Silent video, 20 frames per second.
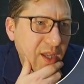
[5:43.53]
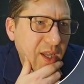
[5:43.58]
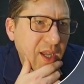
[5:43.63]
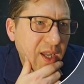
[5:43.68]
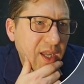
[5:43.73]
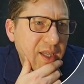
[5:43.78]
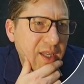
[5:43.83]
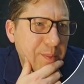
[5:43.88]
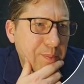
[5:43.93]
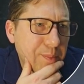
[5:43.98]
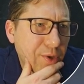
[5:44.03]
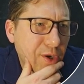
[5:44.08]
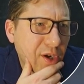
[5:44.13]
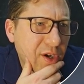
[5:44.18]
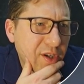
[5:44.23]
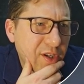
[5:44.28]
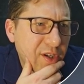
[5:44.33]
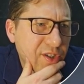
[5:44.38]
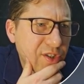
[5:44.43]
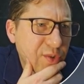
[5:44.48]
And he
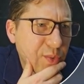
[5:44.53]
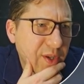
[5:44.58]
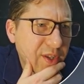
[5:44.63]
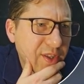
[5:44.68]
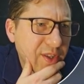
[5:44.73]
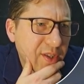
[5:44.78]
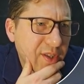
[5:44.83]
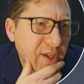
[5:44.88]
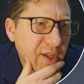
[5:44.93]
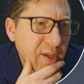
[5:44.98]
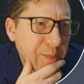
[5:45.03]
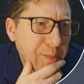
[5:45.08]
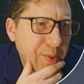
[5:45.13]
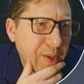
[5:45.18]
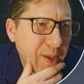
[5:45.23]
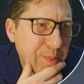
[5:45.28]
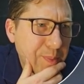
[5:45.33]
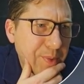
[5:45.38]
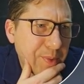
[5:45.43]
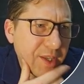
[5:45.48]
partners with
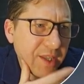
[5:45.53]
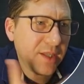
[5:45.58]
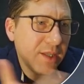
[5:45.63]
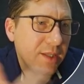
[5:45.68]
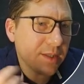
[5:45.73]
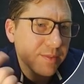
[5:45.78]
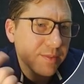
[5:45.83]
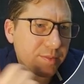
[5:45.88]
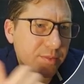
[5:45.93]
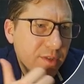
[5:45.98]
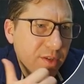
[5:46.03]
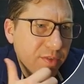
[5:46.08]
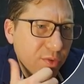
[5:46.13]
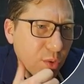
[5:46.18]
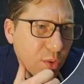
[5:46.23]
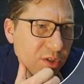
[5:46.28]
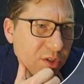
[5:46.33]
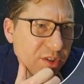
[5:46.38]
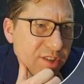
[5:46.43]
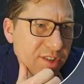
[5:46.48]
Pippin, of
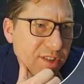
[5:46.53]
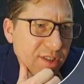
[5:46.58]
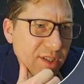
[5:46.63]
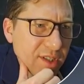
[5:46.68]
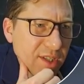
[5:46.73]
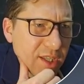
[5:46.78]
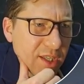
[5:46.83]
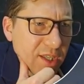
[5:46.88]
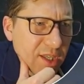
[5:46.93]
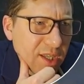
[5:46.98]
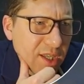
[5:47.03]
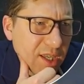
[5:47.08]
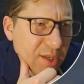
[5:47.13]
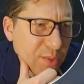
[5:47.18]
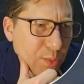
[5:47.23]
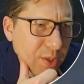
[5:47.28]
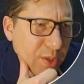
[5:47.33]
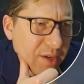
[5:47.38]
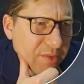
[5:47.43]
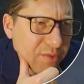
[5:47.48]
course. And
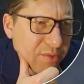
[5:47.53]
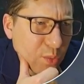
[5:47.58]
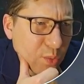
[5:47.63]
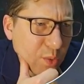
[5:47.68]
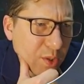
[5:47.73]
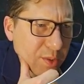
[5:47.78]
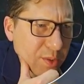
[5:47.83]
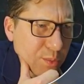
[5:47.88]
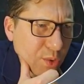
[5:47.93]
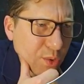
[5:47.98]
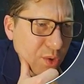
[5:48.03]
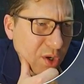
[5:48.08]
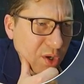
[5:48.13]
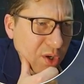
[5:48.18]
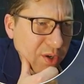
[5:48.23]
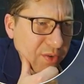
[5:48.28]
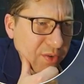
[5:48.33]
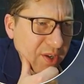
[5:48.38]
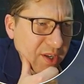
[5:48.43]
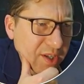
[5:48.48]
whenever one or more
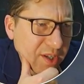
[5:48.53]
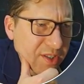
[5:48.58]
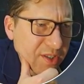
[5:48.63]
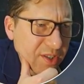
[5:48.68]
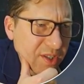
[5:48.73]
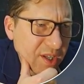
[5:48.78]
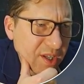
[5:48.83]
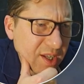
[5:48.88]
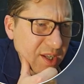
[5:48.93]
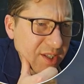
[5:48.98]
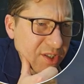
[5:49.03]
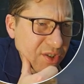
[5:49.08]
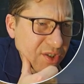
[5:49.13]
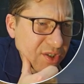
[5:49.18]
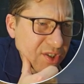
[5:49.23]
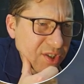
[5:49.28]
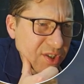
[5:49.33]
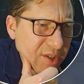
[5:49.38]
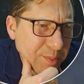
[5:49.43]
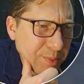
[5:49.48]
artifacts
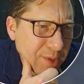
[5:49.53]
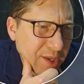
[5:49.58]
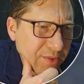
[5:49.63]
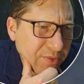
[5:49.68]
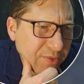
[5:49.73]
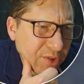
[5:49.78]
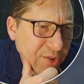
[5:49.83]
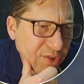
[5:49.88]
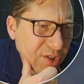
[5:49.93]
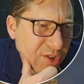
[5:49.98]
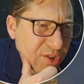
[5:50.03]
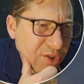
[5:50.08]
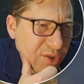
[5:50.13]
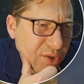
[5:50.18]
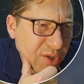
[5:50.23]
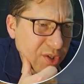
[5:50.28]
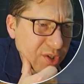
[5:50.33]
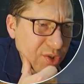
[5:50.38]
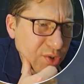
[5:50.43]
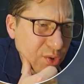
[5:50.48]
enters the battlefield under your
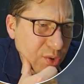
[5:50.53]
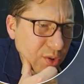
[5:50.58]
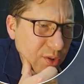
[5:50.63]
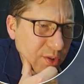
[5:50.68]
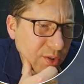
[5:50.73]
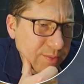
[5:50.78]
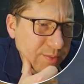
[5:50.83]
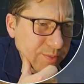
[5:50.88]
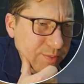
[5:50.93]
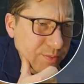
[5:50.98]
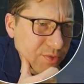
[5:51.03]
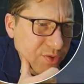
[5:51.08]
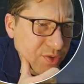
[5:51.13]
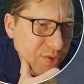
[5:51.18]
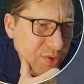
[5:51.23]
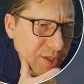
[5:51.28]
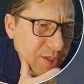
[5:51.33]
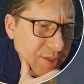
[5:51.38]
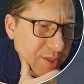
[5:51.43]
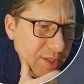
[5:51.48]
control,
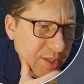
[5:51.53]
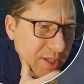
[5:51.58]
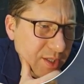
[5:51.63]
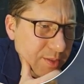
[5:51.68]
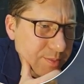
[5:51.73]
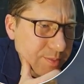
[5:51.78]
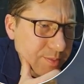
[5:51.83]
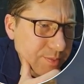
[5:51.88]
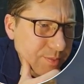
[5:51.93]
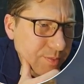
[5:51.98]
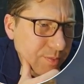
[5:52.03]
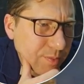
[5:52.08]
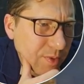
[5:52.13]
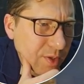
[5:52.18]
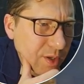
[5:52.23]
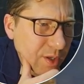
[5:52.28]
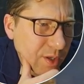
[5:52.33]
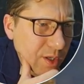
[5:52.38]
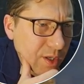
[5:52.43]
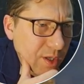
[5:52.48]

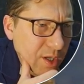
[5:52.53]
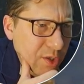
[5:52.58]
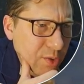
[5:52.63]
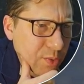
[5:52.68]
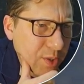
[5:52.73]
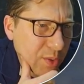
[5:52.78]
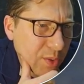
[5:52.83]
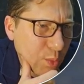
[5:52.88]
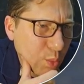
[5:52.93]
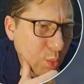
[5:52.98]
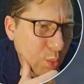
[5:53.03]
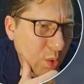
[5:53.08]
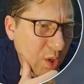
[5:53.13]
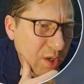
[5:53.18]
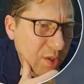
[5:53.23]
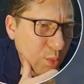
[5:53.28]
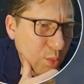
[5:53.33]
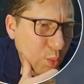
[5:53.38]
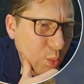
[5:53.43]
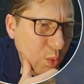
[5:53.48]
create a
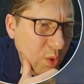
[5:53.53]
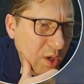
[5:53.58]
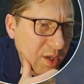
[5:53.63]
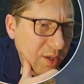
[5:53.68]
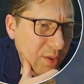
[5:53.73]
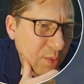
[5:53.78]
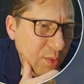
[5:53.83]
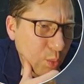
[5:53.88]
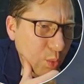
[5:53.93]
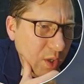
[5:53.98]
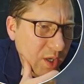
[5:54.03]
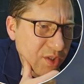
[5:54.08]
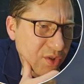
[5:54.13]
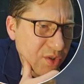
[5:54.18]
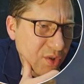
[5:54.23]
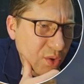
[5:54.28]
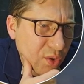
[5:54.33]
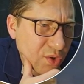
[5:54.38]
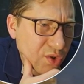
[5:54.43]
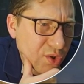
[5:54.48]
1/1 white
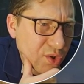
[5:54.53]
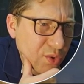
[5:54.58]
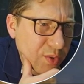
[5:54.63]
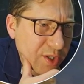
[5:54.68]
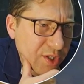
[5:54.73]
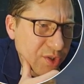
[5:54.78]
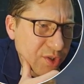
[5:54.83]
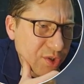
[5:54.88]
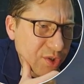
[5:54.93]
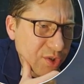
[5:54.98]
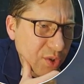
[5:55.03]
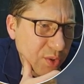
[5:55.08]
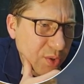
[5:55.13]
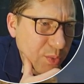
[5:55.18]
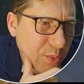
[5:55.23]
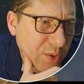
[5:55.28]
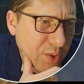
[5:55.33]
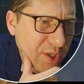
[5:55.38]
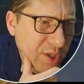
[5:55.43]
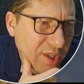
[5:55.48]
soldier creature token
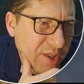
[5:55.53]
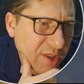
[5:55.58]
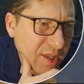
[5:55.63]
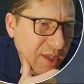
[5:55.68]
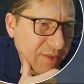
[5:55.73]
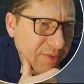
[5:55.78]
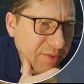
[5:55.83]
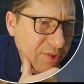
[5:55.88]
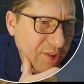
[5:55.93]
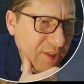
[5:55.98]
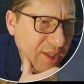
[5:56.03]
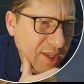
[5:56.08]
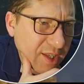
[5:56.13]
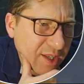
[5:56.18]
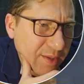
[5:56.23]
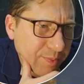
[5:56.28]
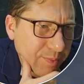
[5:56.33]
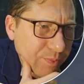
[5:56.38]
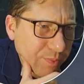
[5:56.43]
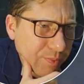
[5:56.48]
with lifelink.
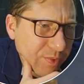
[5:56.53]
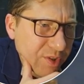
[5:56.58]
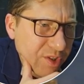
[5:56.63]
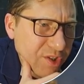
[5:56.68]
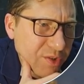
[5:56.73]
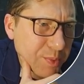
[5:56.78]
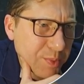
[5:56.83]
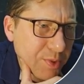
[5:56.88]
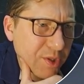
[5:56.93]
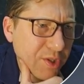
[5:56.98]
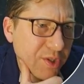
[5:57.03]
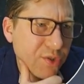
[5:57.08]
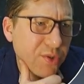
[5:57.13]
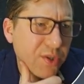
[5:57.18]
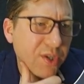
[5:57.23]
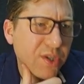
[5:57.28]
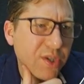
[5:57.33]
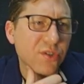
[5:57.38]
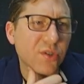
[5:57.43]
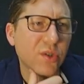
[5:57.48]
This ability
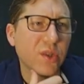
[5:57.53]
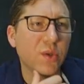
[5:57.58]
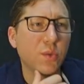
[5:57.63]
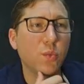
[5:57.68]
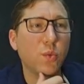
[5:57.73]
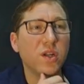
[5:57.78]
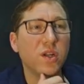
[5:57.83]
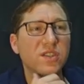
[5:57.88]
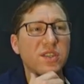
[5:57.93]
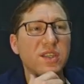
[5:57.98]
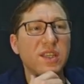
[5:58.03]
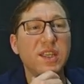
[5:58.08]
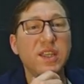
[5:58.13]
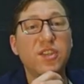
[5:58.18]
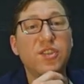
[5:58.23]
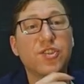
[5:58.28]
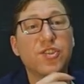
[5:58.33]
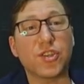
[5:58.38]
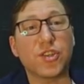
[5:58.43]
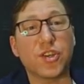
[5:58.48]
triggers only once
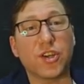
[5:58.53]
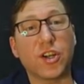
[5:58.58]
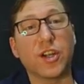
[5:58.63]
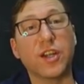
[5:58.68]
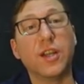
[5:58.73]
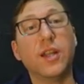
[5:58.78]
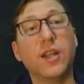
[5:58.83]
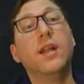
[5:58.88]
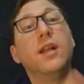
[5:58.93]
each turn.